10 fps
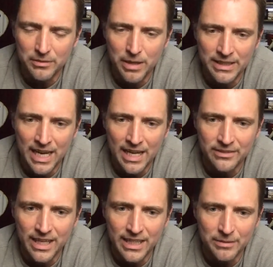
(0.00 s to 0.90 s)
by not
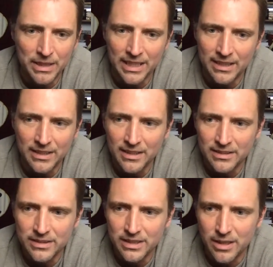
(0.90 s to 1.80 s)
letting me
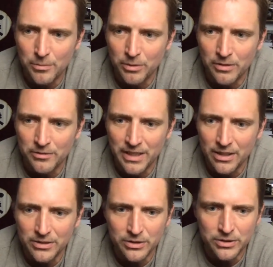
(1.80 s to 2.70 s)
just upload
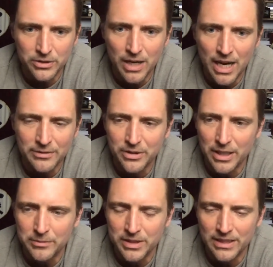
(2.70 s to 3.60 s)
videos or do live
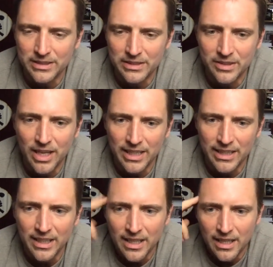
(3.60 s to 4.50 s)
streams. It's just
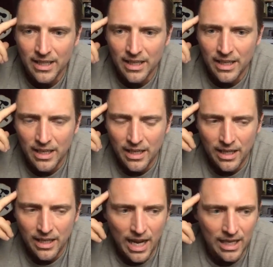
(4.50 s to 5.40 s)
like,
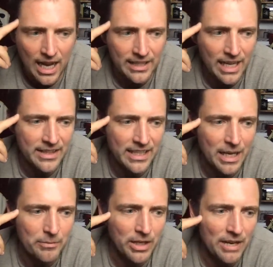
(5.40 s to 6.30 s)
I think
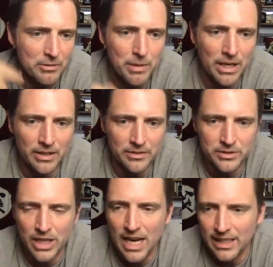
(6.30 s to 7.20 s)
I'm going to have a better
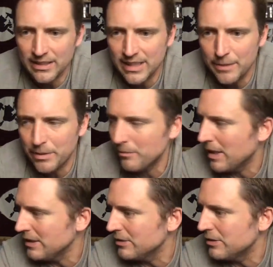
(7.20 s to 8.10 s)
shot at keeping
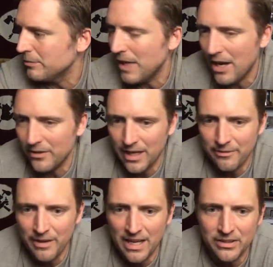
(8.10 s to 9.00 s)
my YouTube now that
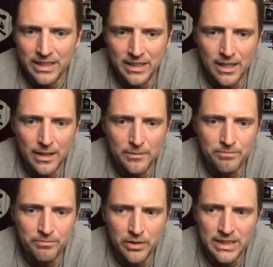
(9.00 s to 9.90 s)
I've had like
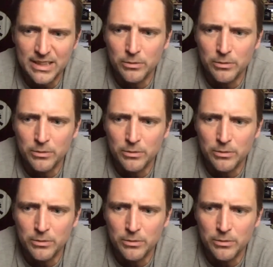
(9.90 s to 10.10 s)
legal